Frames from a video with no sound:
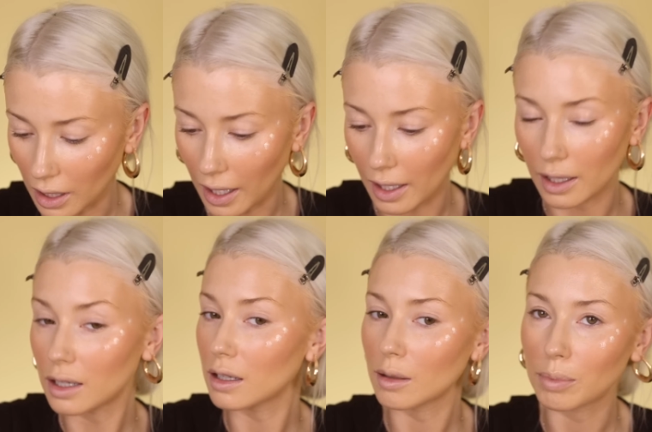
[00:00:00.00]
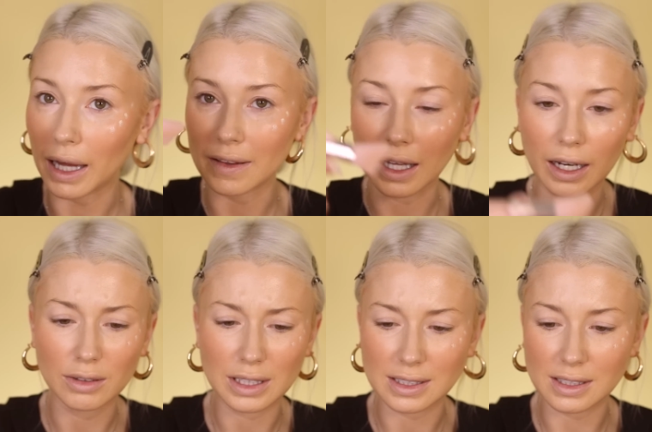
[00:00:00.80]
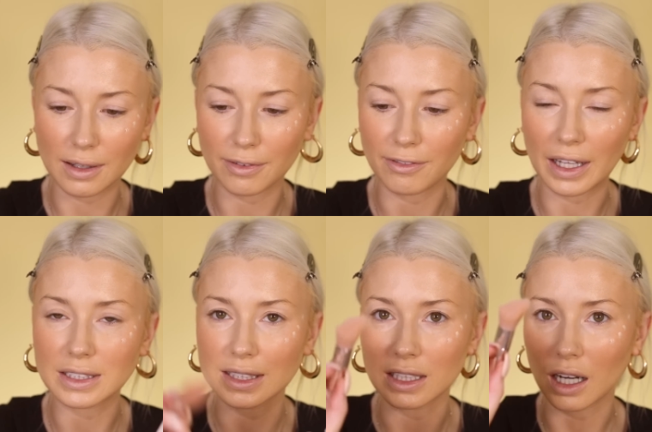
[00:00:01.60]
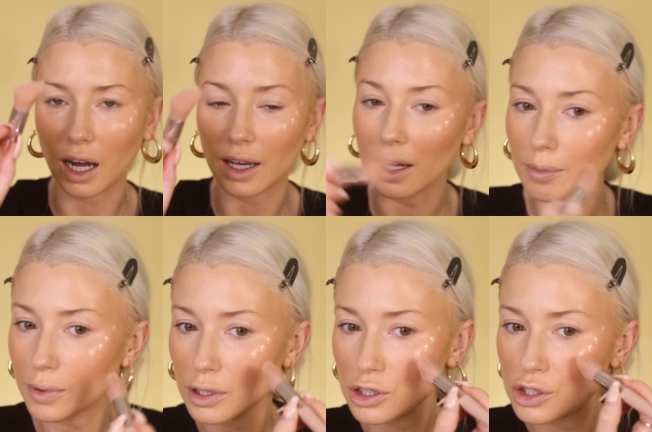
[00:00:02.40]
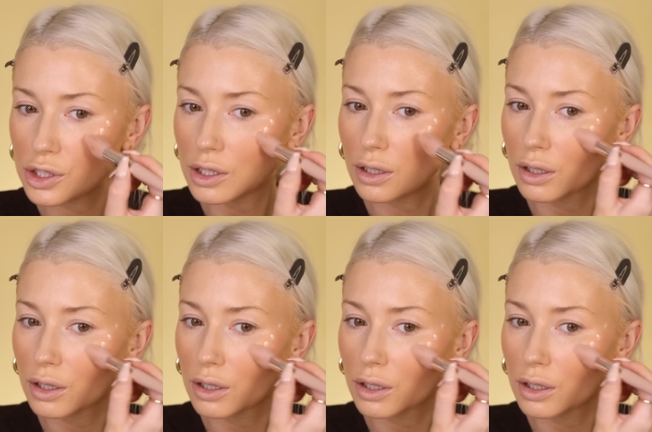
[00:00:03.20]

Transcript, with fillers: And I'm going to blend that out. This is a Fenty highlight brush.